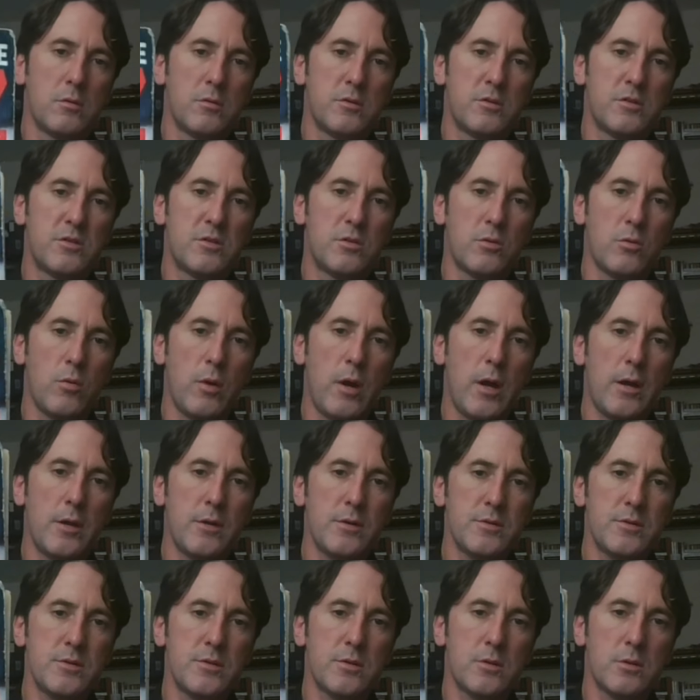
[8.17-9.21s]

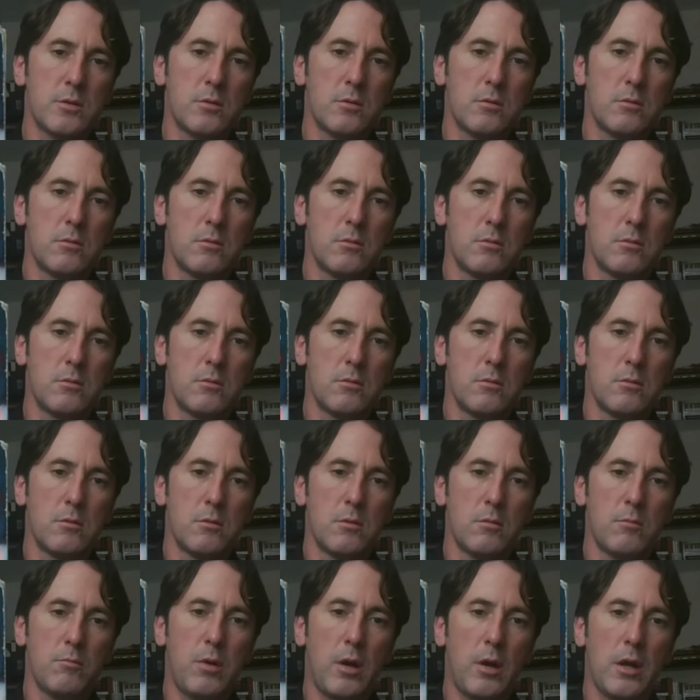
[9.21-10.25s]
Suez
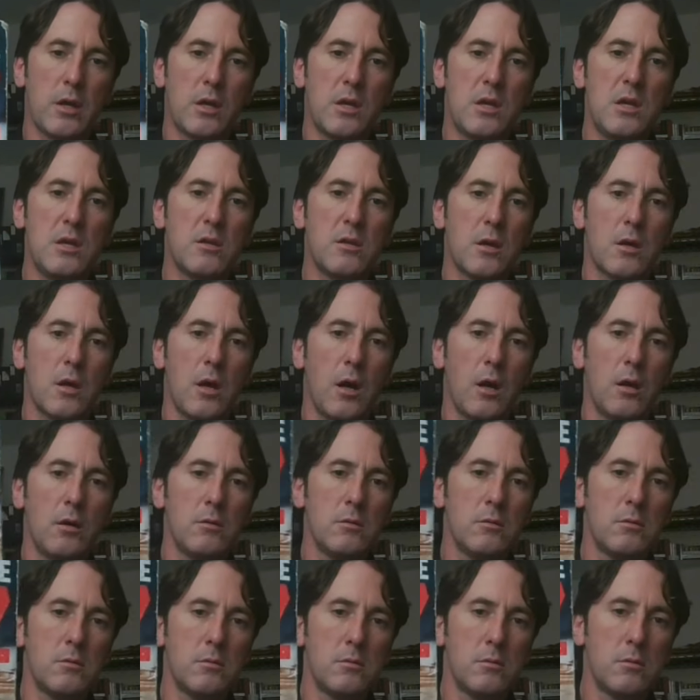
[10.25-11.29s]
by Keith Kyle
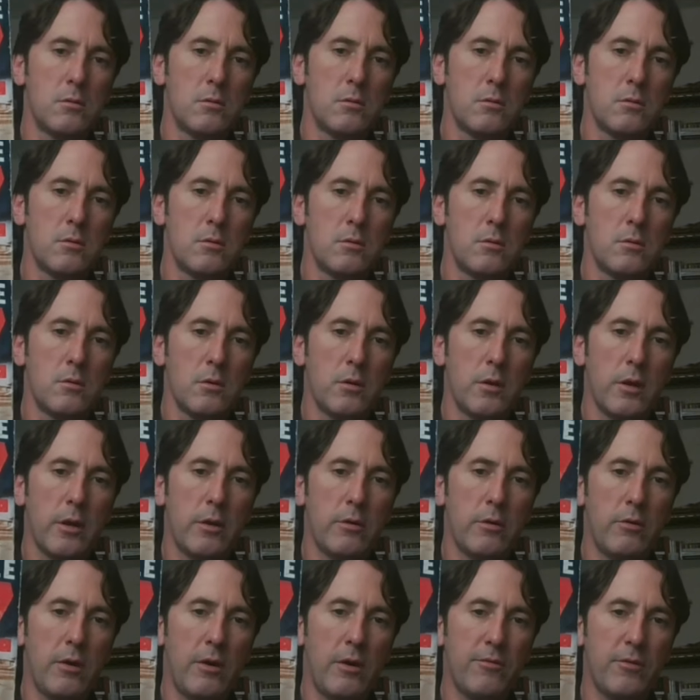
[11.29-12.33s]

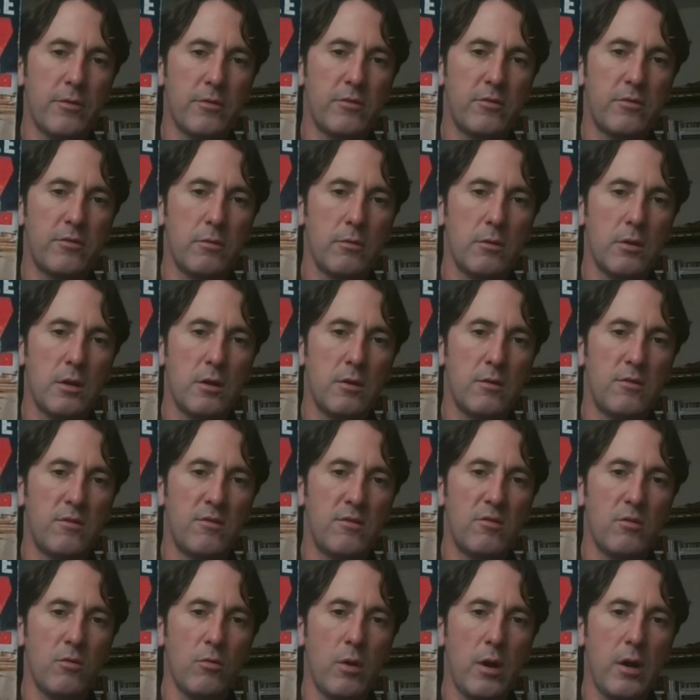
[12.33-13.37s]
in reference to the
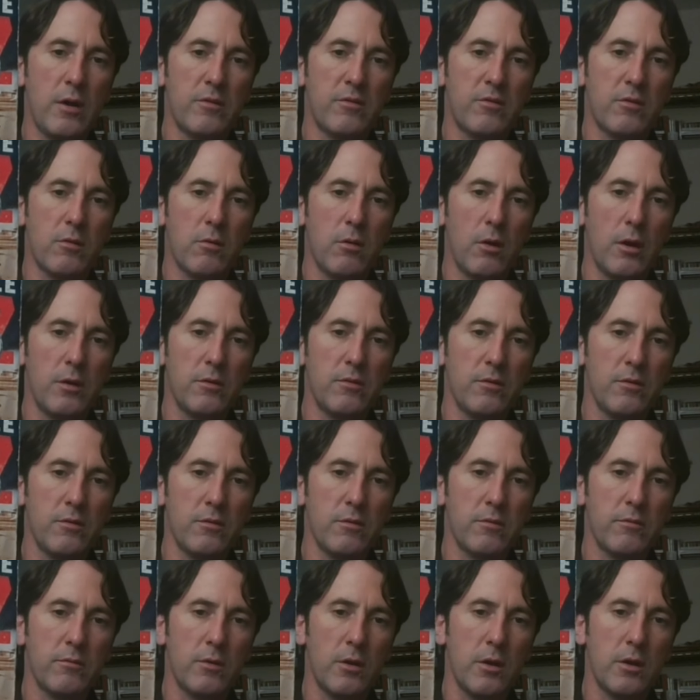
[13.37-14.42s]
Suez Crisis
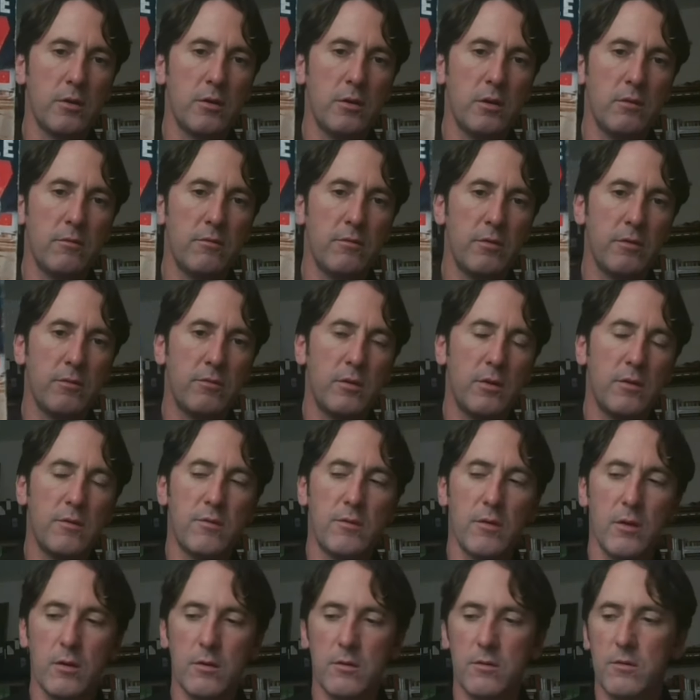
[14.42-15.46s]
of
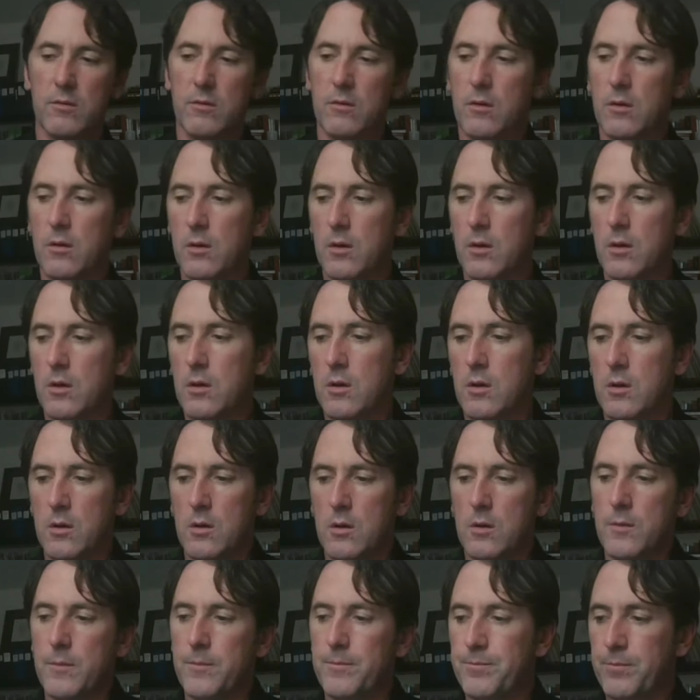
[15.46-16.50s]
1956.
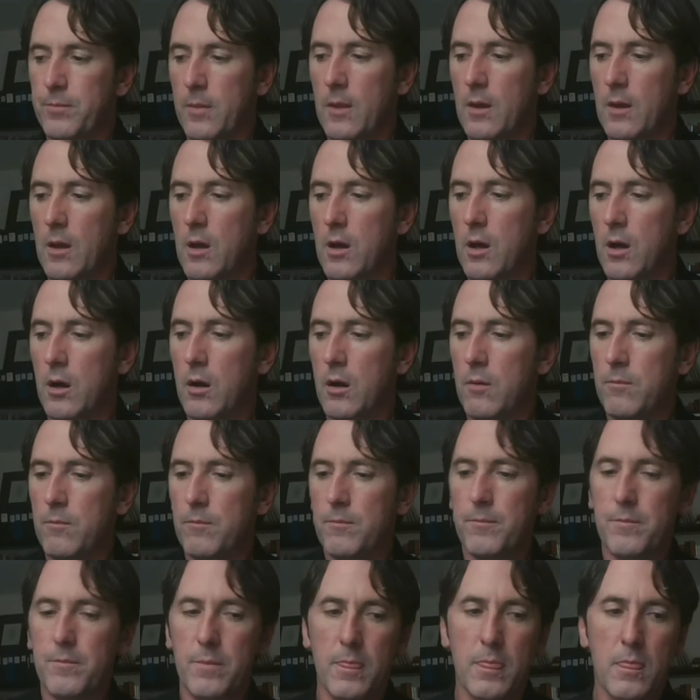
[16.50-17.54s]

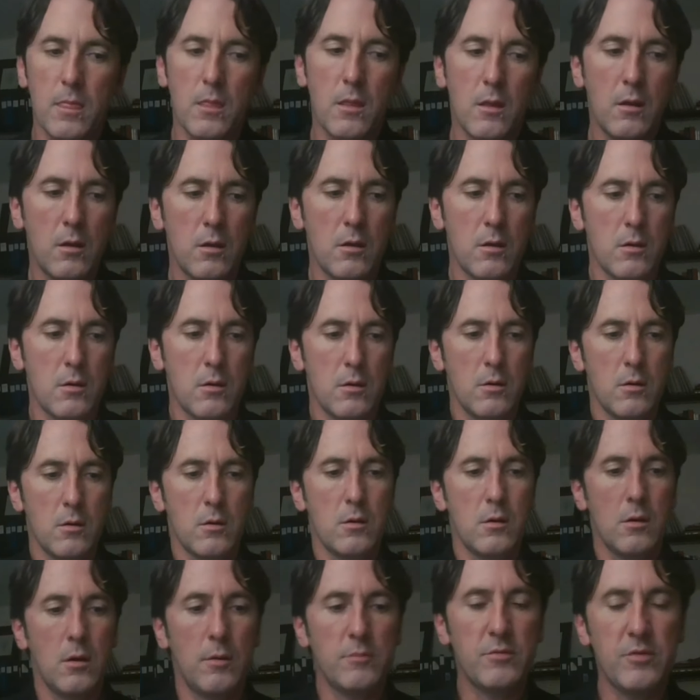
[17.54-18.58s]
I'm
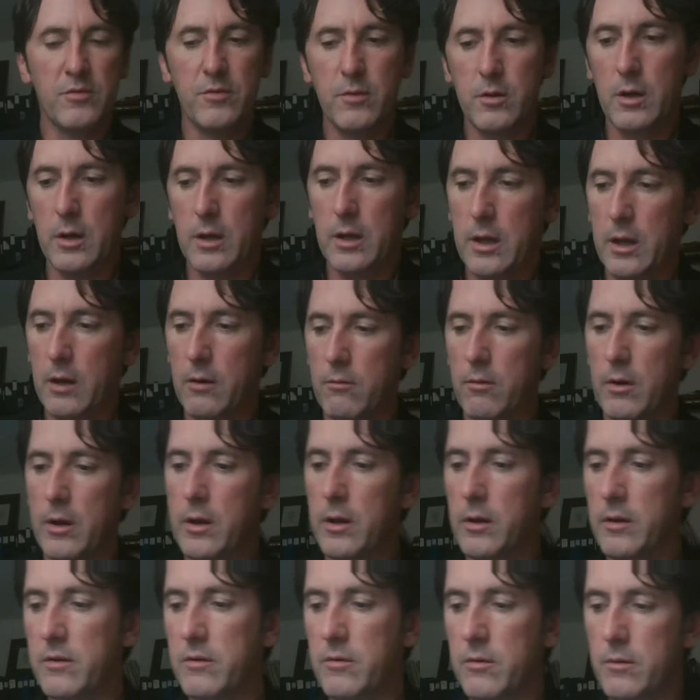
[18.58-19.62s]
just going to get right
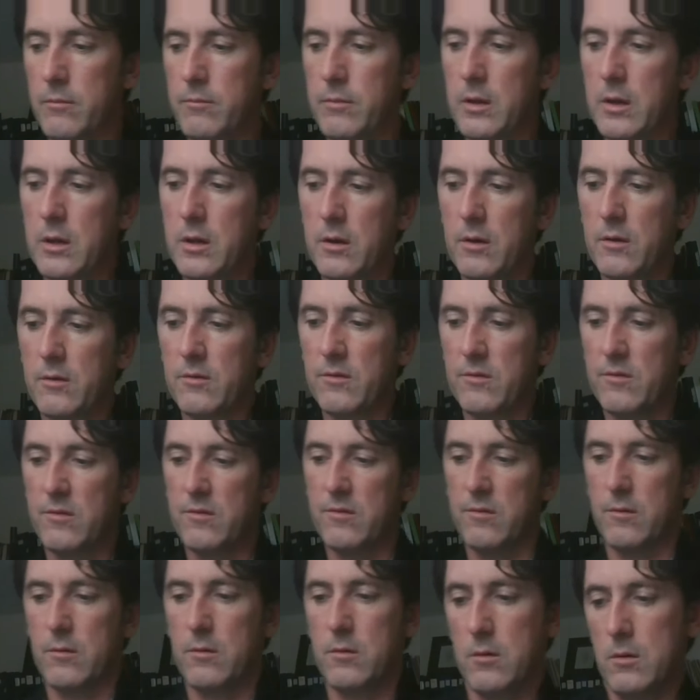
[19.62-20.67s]
into it because
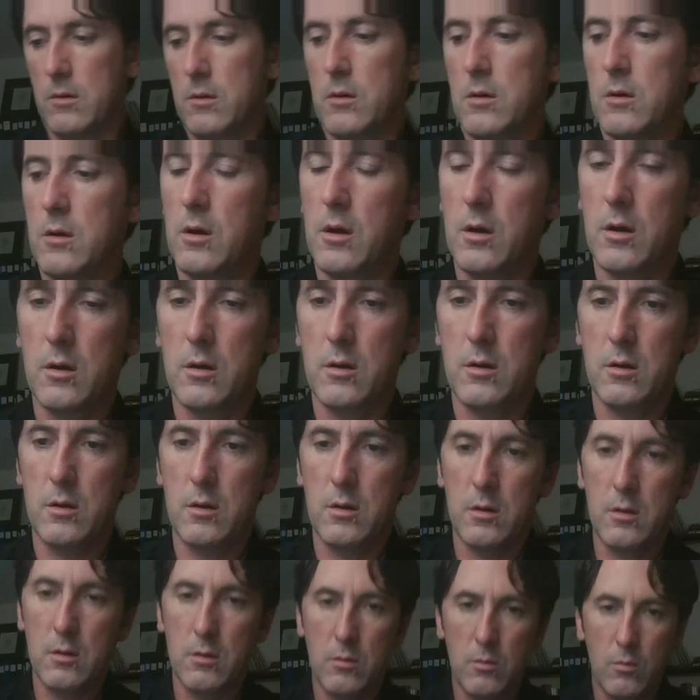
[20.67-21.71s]

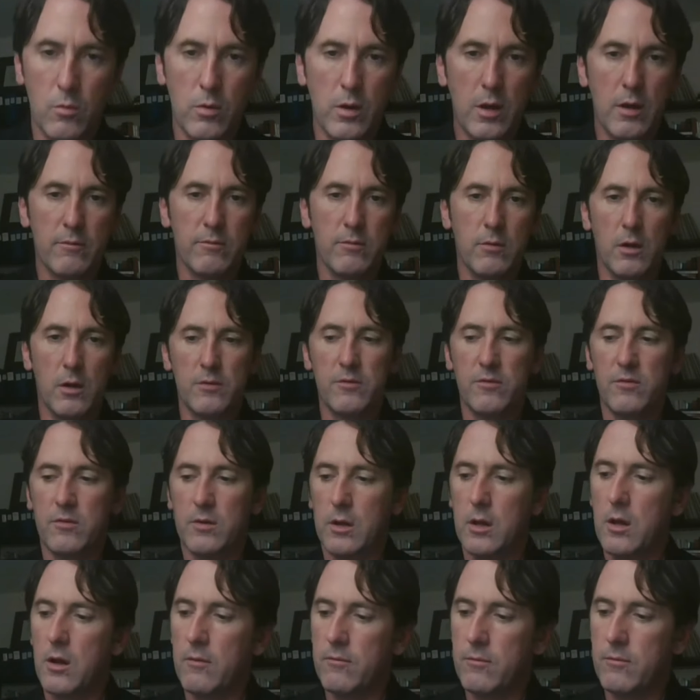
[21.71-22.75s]
we have lots to
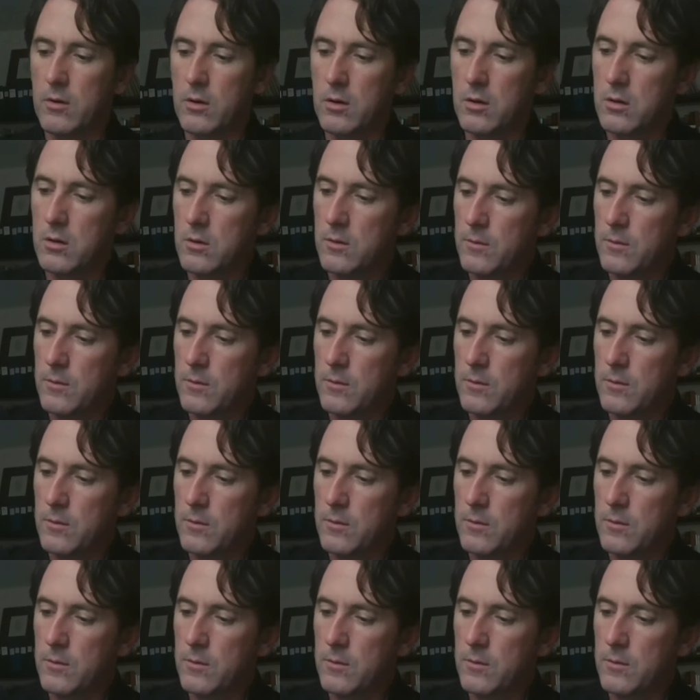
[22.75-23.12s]
cover.